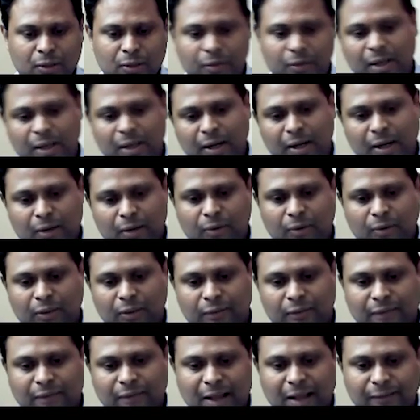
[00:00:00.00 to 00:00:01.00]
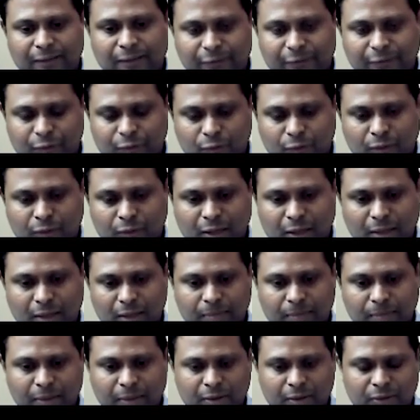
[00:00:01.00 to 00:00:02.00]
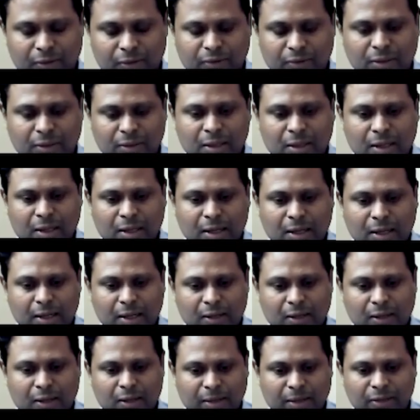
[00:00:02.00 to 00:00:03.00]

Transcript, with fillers: you kind of know that the valve is okay because you know,